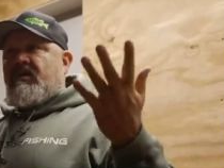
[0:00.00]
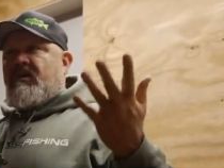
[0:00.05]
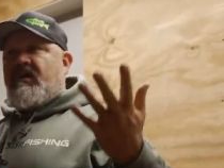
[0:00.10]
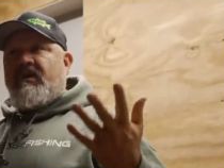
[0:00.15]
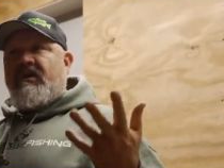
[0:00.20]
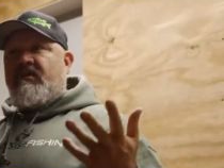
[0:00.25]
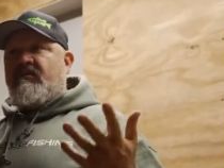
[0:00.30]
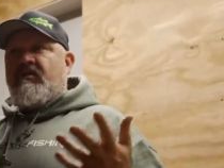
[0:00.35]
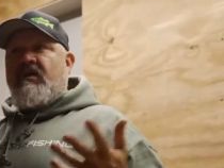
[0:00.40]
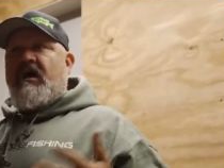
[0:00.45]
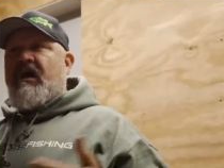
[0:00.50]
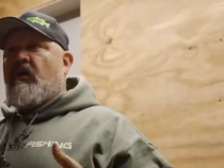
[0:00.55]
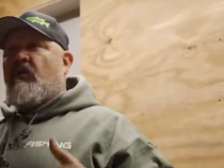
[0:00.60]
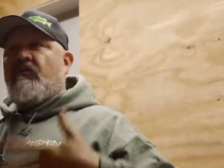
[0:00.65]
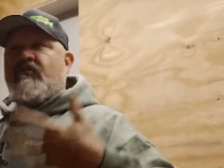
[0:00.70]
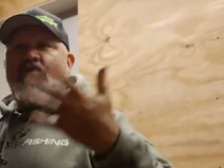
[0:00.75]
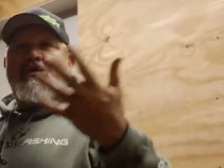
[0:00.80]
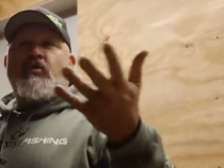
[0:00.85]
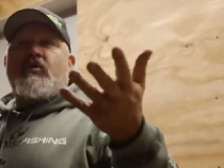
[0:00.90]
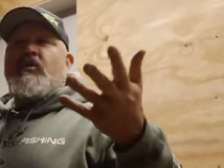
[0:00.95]
And
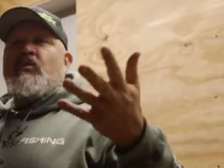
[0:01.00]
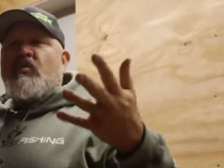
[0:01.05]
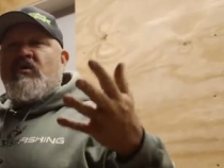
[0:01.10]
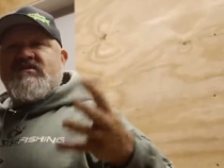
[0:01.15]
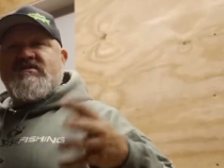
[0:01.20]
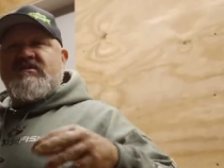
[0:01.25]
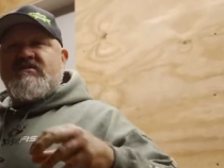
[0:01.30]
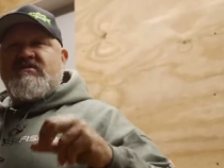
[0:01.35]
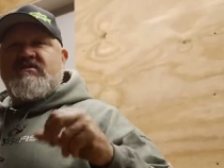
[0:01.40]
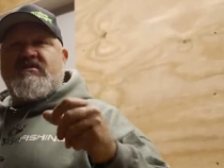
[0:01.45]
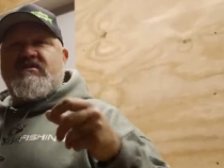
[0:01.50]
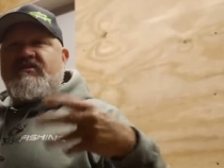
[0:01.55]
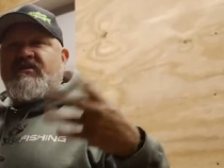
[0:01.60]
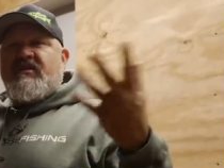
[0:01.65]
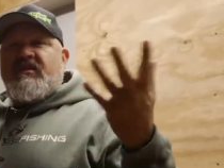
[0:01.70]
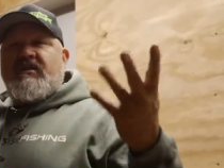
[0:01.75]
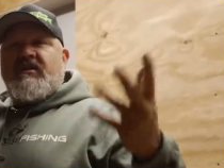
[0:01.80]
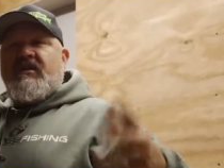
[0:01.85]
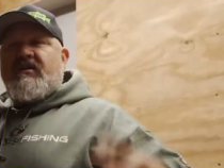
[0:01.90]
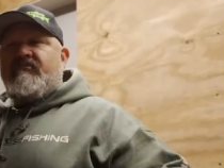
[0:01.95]
however long it was into the
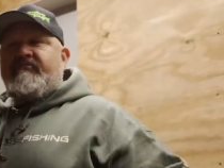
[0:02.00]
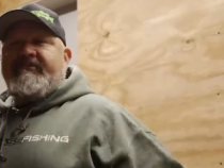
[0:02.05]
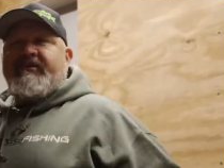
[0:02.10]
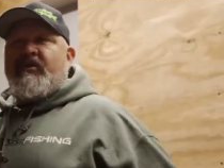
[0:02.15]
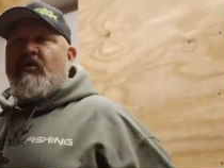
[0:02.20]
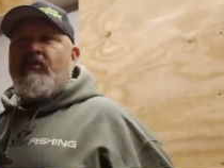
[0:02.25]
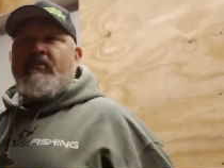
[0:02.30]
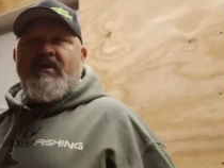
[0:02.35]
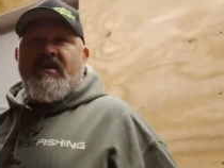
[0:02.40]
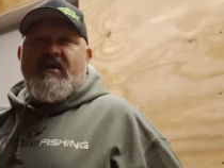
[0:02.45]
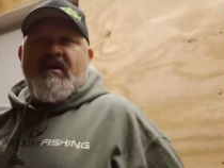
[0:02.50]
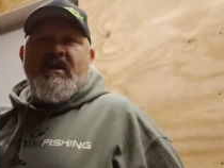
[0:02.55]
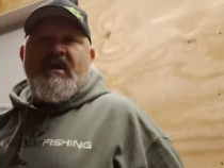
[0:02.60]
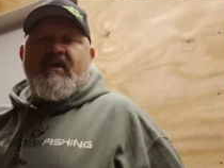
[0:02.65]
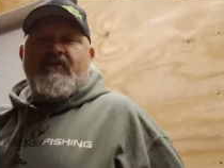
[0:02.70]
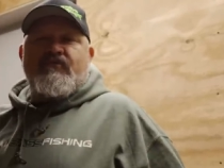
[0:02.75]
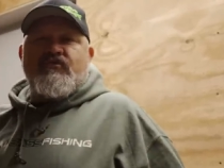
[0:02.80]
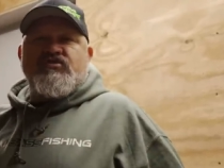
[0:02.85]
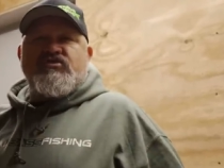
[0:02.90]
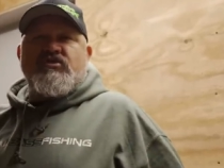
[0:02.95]
thing, you know, a minute and a
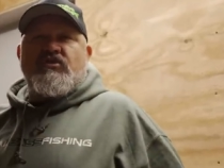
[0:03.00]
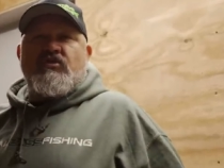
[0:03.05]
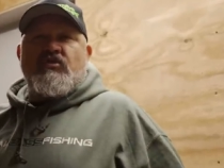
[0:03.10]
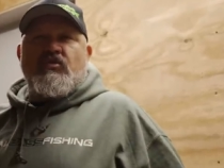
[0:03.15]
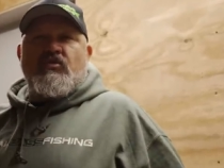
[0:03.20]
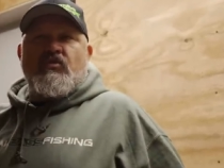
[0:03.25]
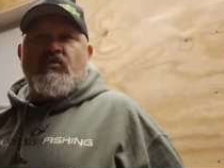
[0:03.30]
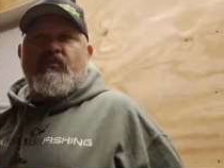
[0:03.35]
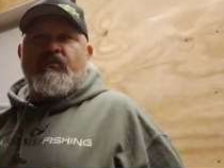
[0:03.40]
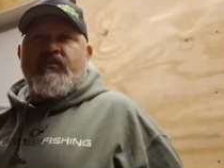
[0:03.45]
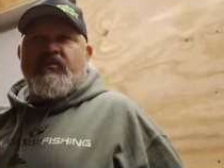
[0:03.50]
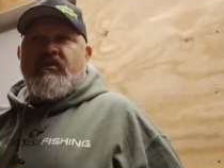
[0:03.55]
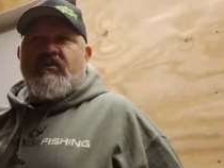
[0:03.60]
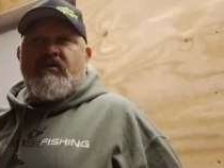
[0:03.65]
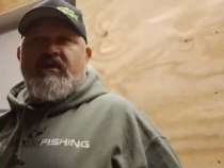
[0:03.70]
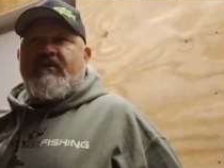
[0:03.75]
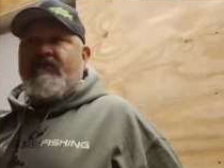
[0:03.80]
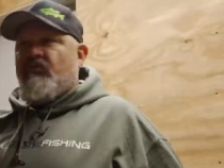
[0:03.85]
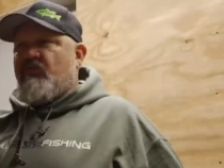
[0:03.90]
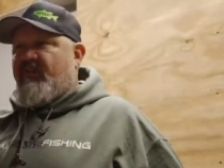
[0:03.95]
half or so,
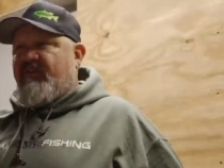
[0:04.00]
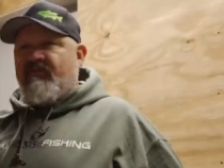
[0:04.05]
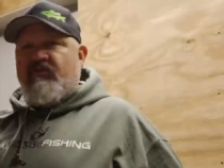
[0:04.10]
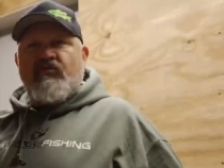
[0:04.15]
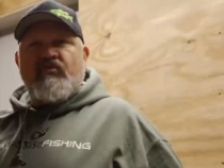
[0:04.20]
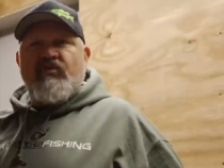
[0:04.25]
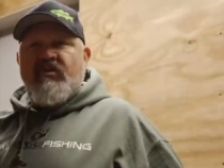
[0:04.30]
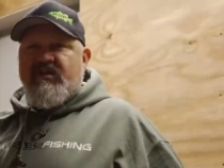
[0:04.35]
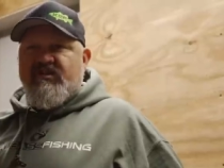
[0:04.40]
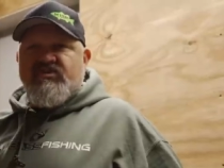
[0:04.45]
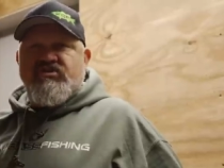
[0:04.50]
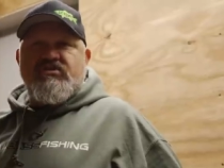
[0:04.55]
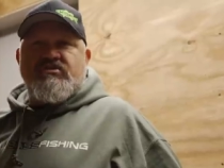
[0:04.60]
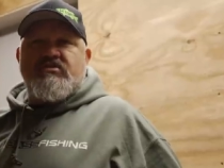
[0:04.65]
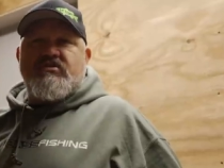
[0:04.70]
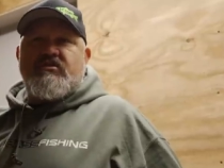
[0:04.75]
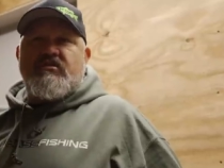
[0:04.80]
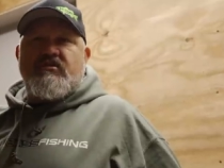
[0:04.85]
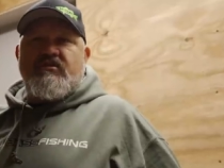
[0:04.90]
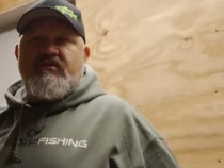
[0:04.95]
never even reached
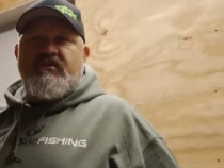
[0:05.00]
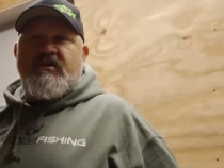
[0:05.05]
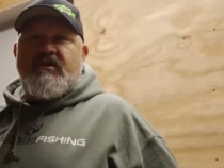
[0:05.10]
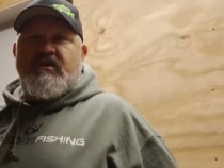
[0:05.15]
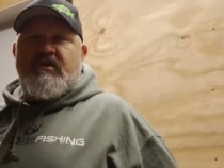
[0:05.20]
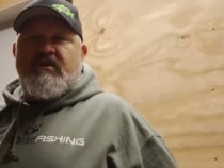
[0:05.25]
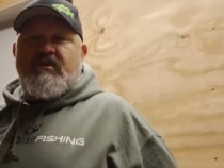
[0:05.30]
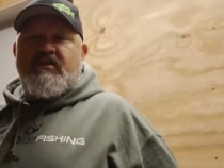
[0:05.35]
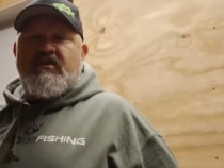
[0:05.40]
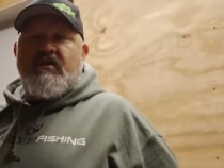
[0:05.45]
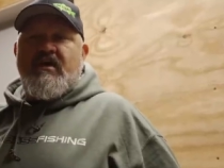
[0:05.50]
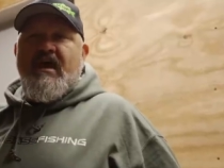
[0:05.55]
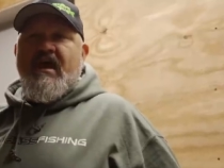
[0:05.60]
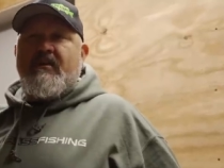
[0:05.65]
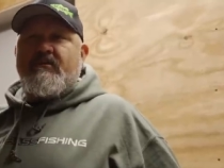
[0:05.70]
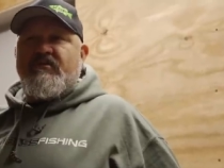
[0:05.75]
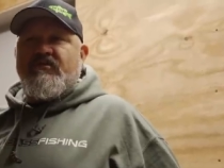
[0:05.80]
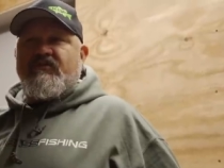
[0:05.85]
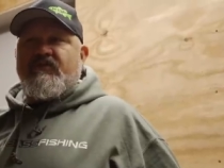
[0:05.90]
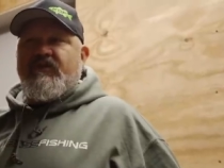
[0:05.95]
the
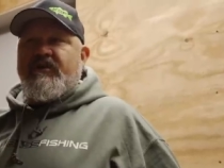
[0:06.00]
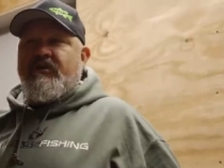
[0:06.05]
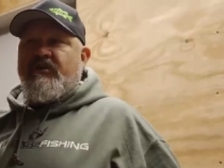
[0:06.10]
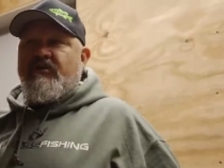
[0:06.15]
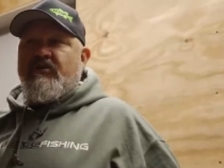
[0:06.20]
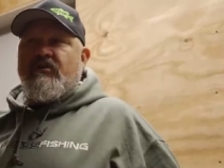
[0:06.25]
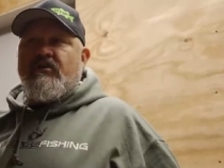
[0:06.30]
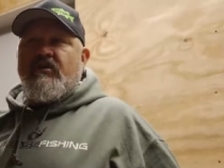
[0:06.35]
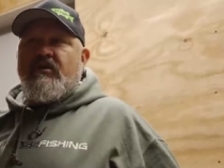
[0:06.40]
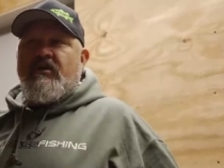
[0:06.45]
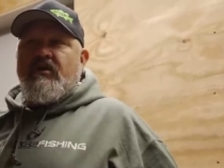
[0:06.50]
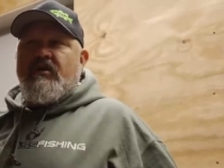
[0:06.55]
atmosphere.